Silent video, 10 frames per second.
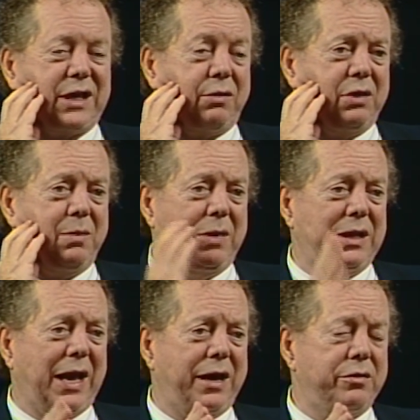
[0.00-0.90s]
Does that really
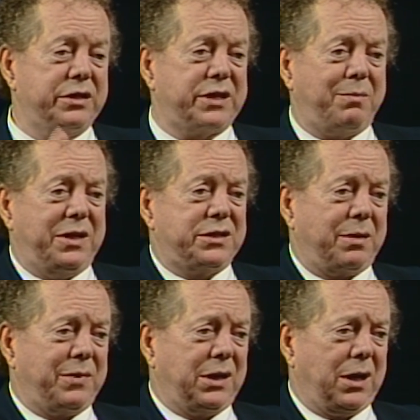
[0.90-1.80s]
mean that, or does that mean
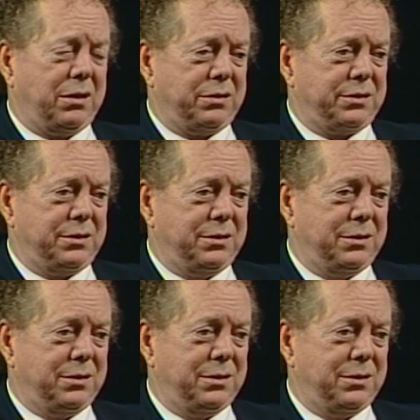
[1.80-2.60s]
something else?